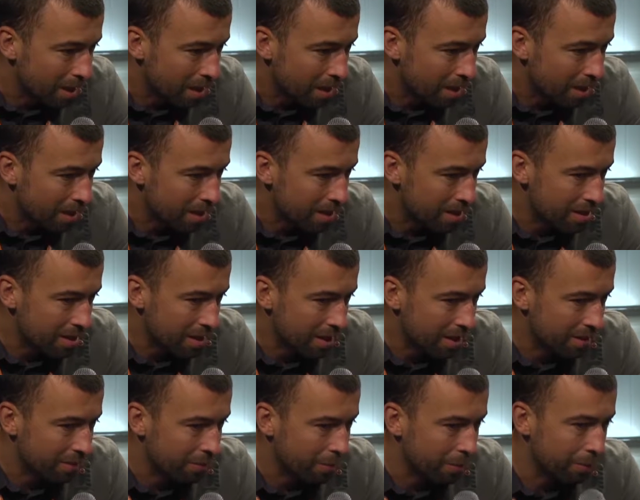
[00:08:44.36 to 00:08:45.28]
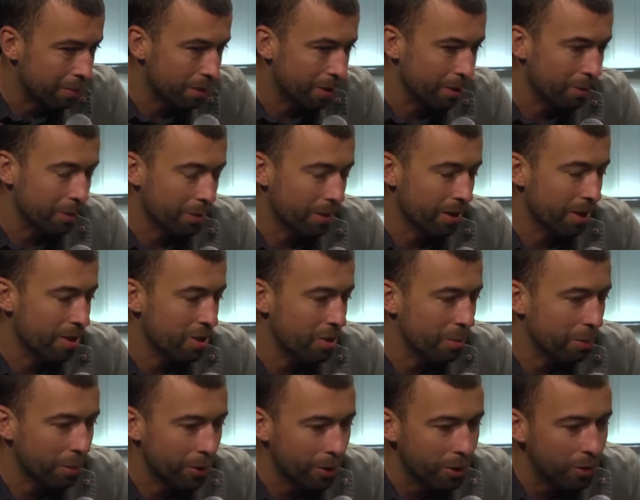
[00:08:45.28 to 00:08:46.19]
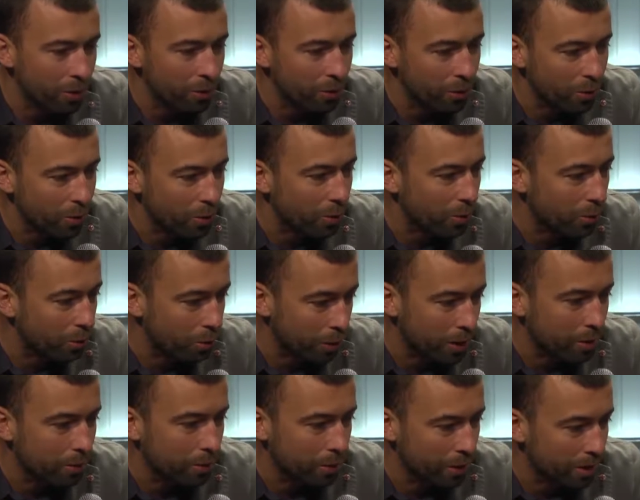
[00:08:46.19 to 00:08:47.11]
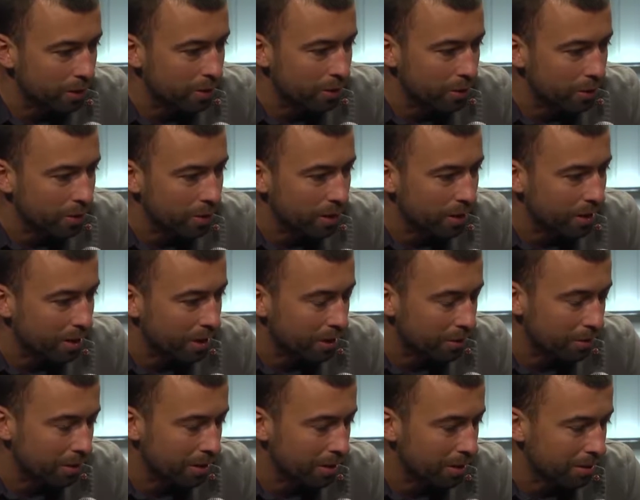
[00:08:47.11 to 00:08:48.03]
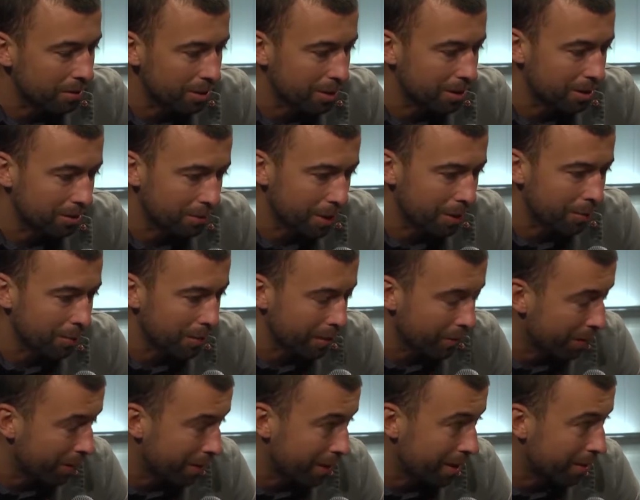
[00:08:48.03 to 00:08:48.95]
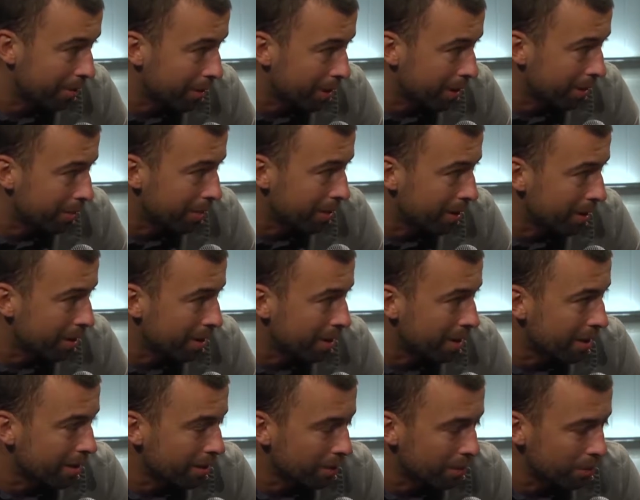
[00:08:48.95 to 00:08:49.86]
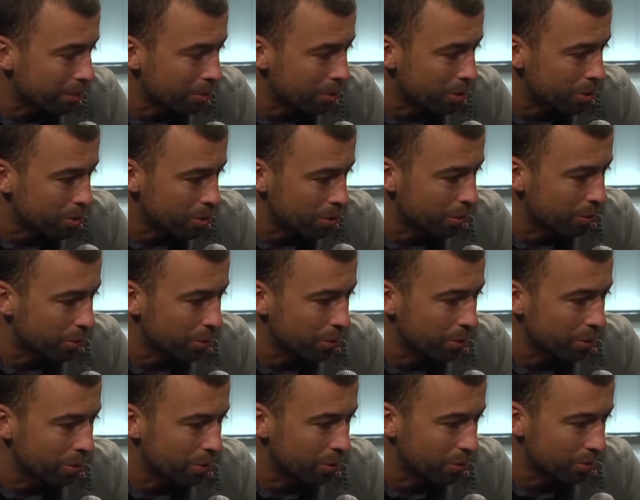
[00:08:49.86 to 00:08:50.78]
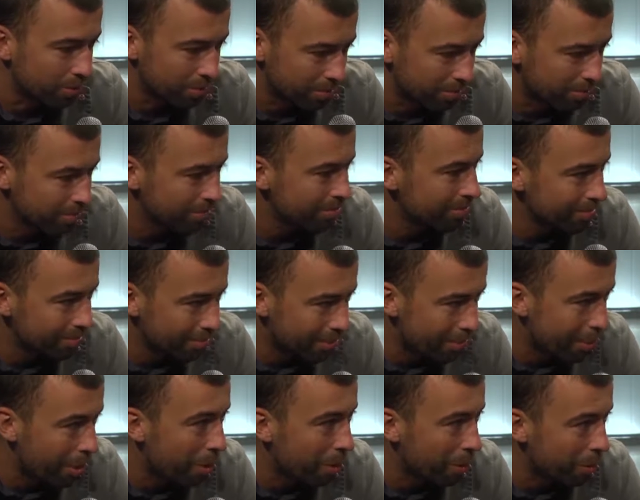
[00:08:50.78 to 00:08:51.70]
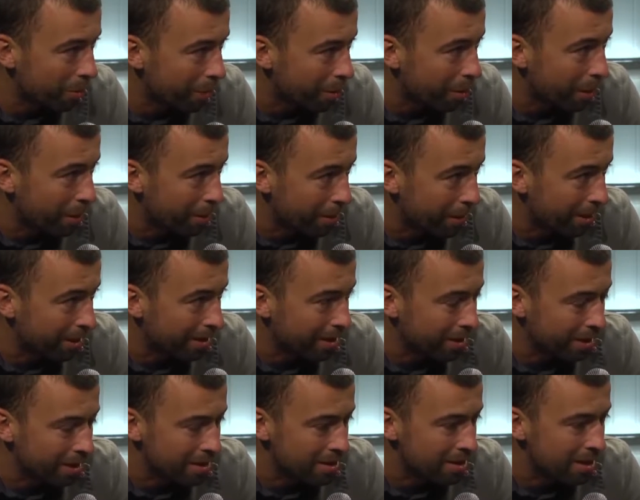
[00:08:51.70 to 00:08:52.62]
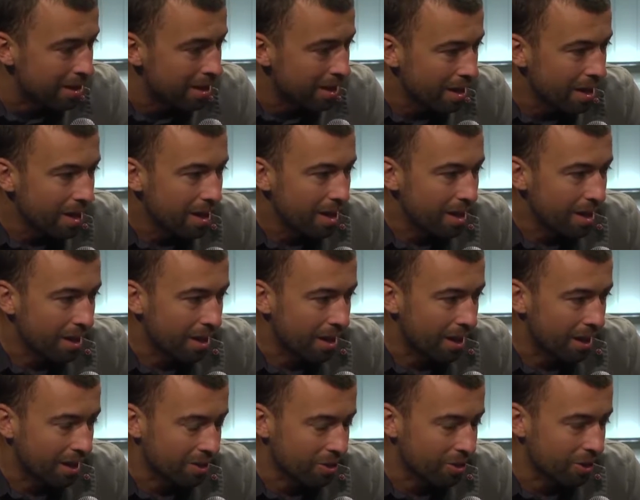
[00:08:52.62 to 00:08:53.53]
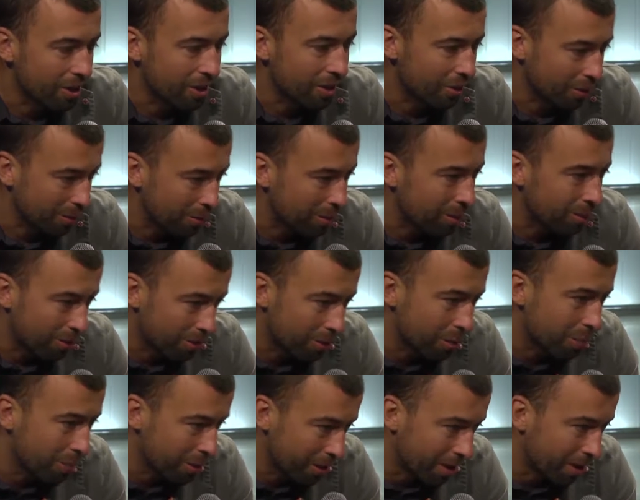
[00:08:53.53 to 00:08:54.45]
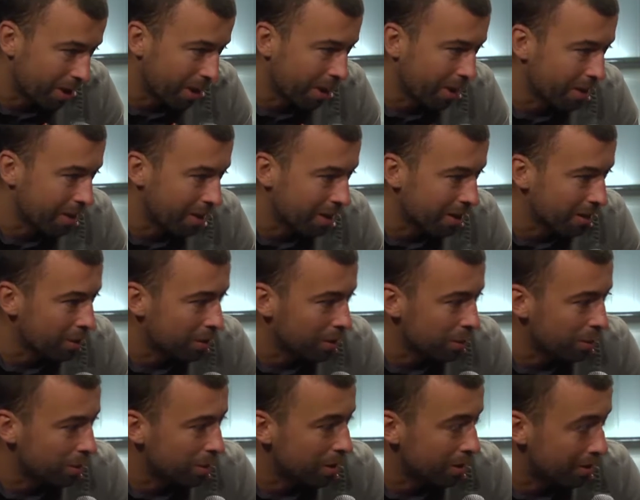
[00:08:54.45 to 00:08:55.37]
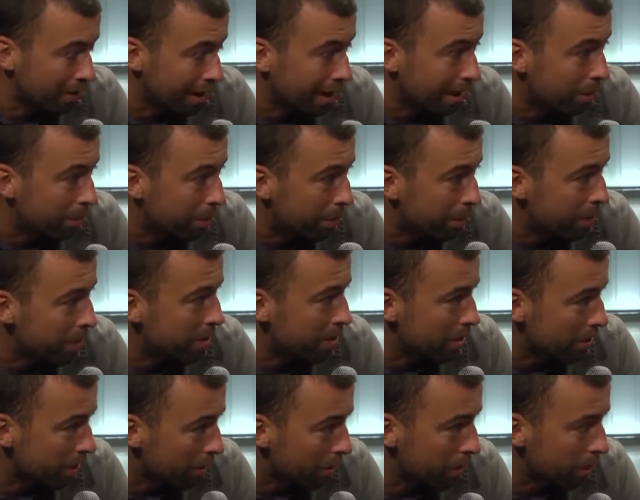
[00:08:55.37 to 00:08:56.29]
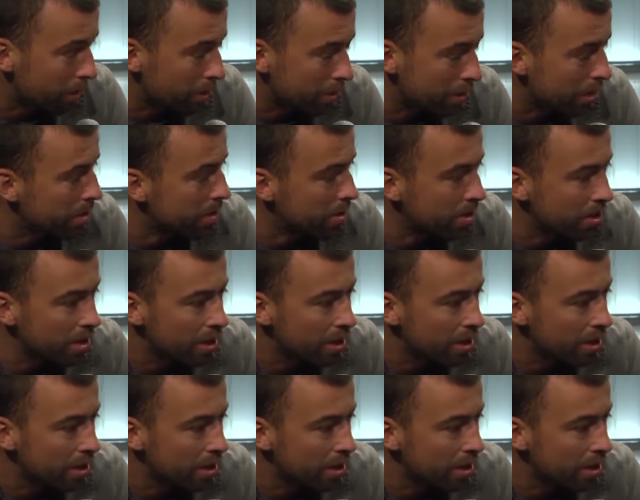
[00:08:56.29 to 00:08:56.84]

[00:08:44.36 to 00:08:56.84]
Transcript: let's say from the communication point of view, what we are doing and what we feel we should do more and better is actually communicating to developers, entrepreneurs,